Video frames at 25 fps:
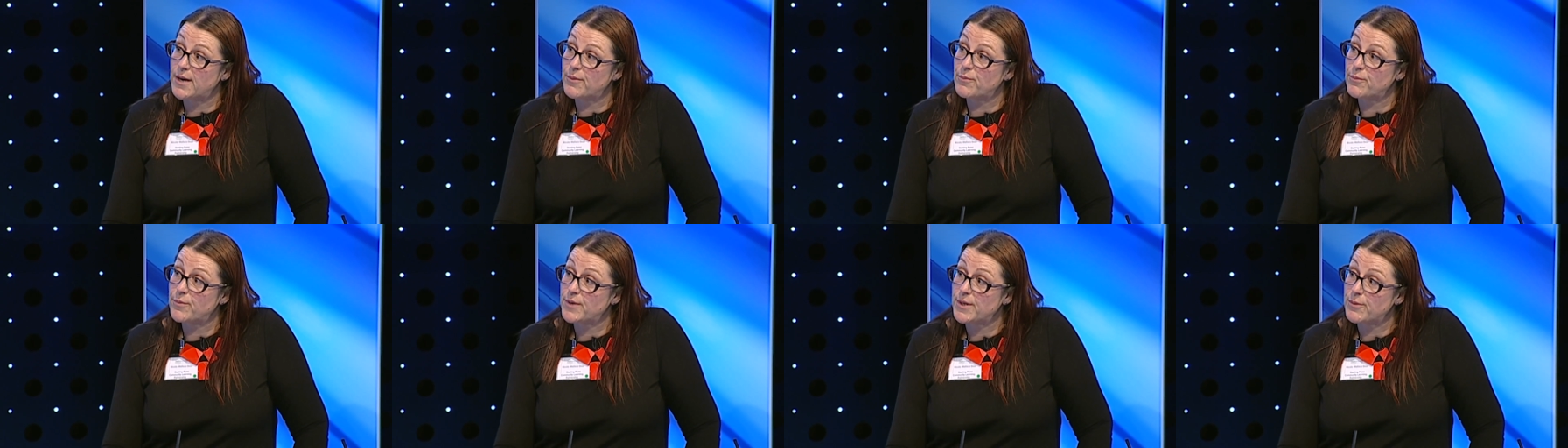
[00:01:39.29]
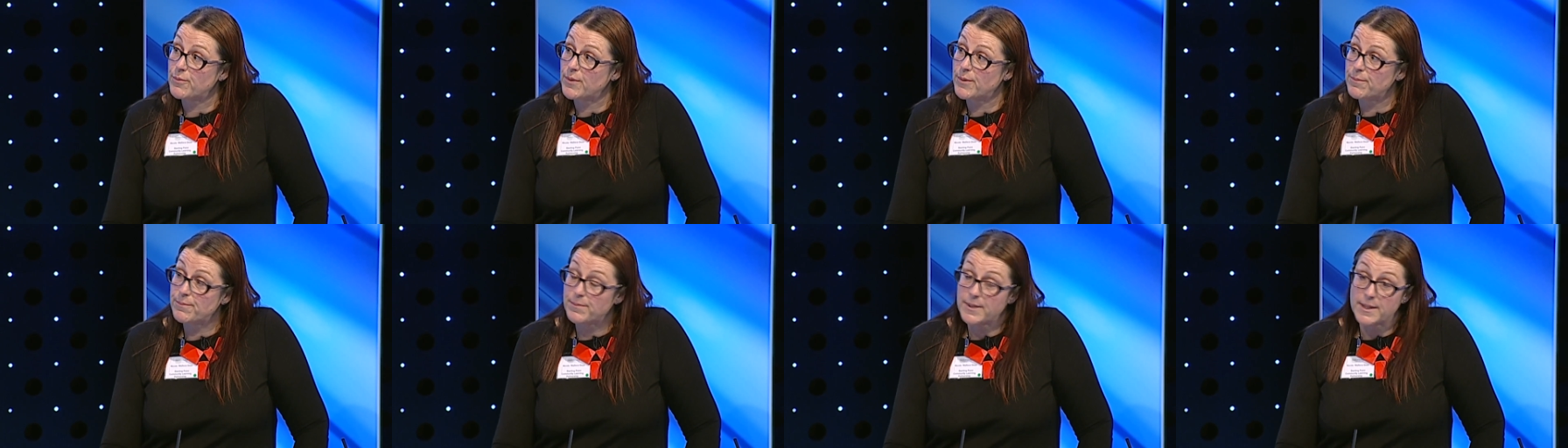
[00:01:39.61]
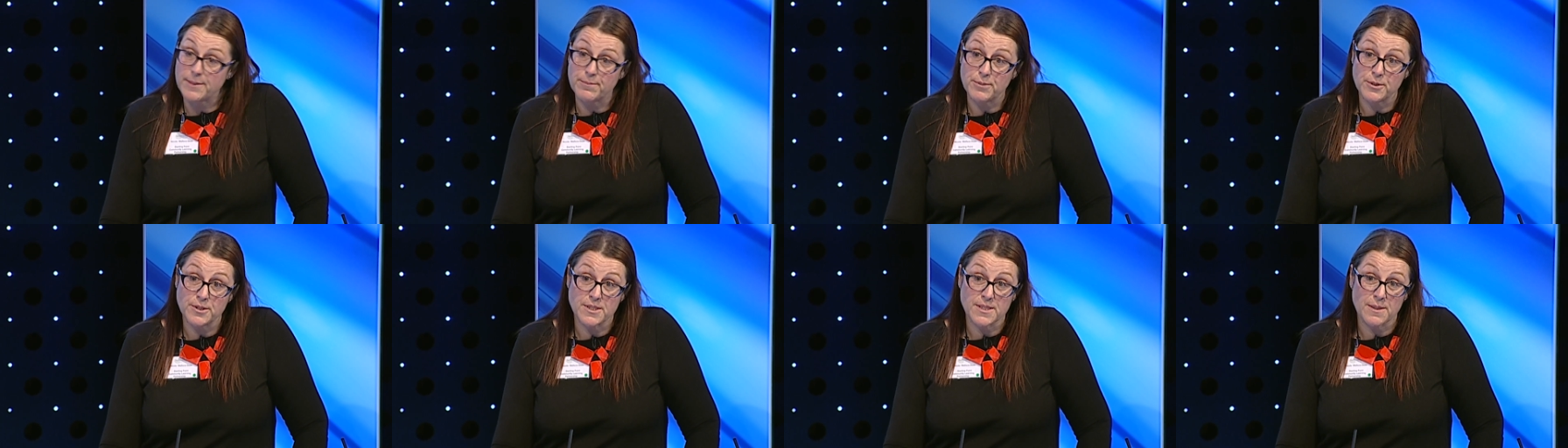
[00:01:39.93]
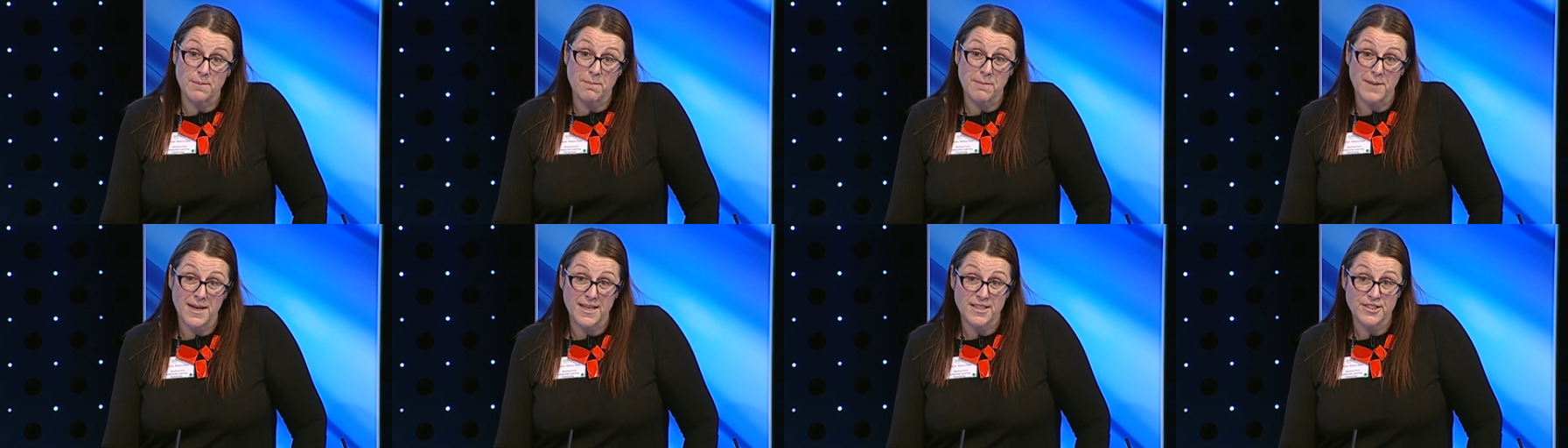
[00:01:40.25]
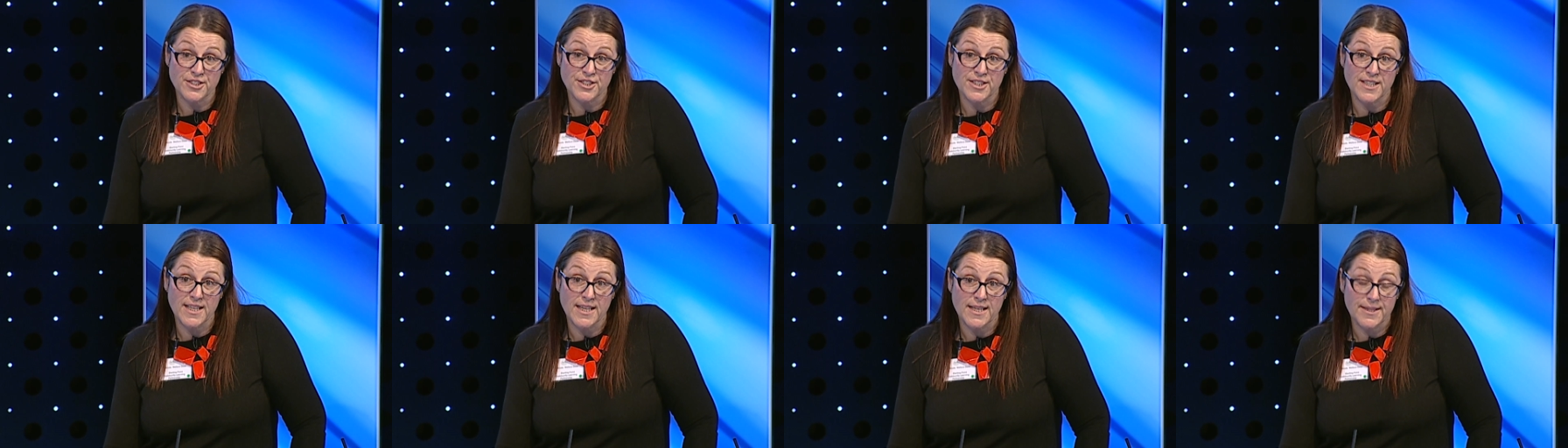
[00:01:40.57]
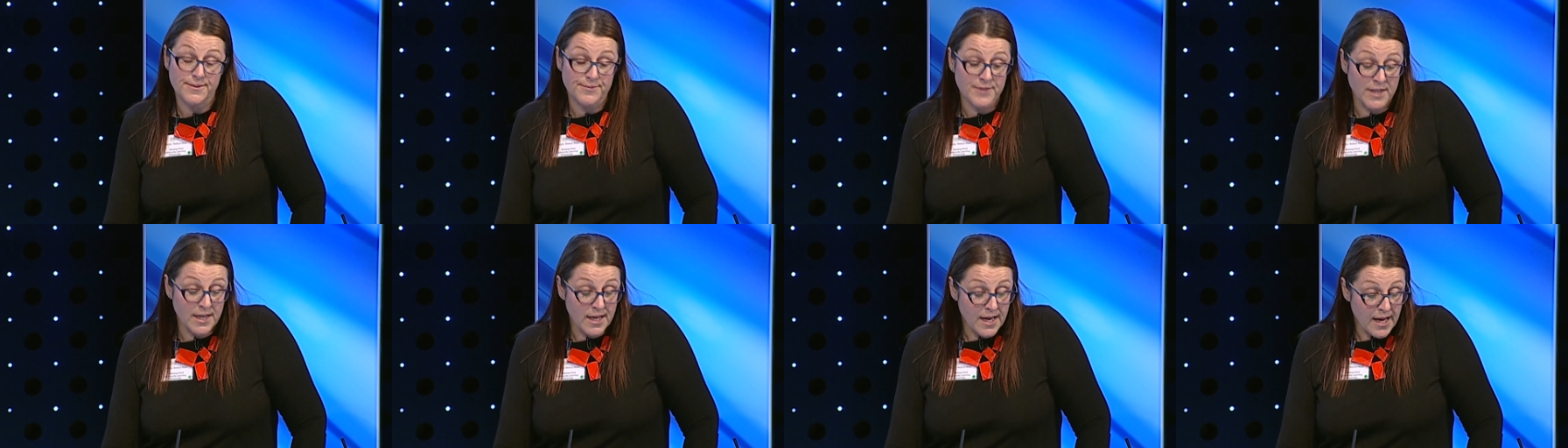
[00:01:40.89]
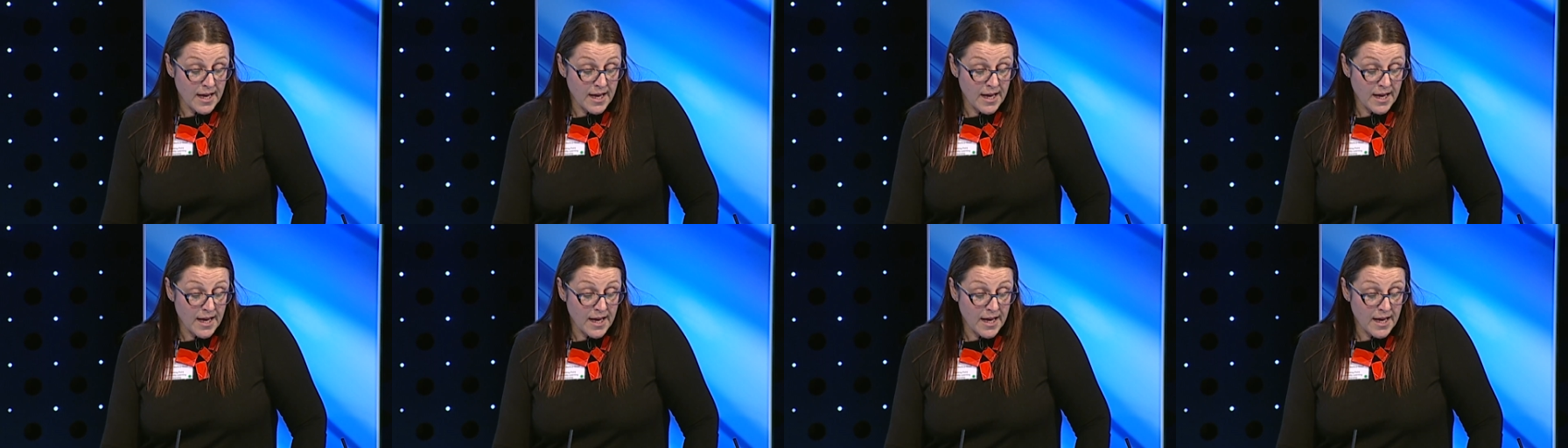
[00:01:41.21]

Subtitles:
and we want people to match that.